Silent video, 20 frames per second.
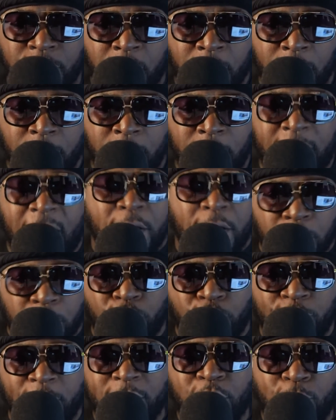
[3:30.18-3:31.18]

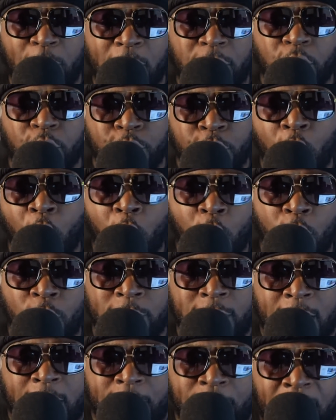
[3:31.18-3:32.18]
traits, known
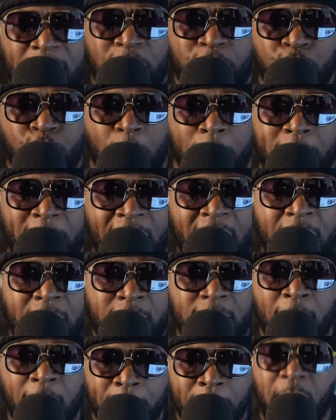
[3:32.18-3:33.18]
that make you a man.
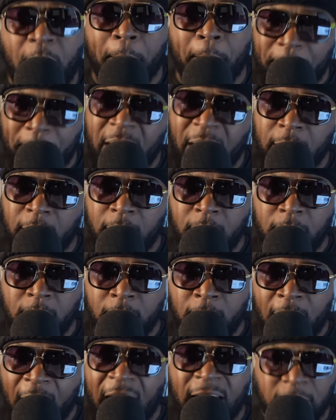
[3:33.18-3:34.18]
But money
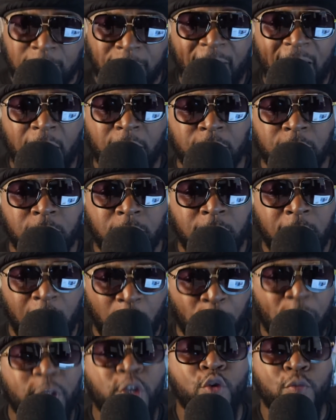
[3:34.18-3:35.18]
has value.
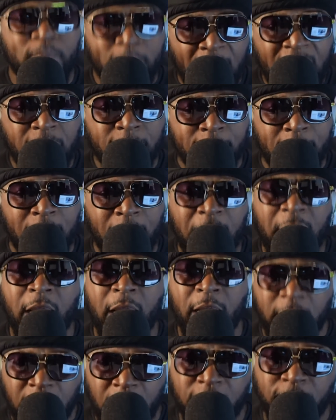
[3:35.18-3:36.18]
And when you make money,
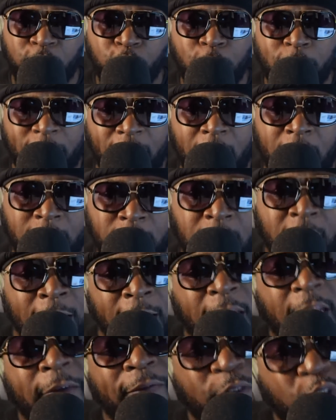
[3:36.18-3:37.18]
it gives you value.
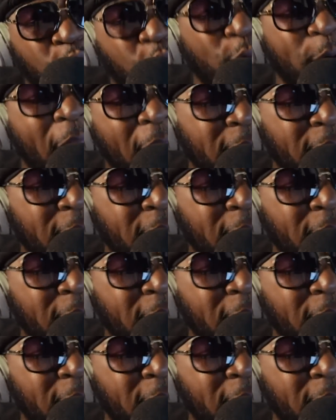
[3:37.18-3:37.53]
And if you around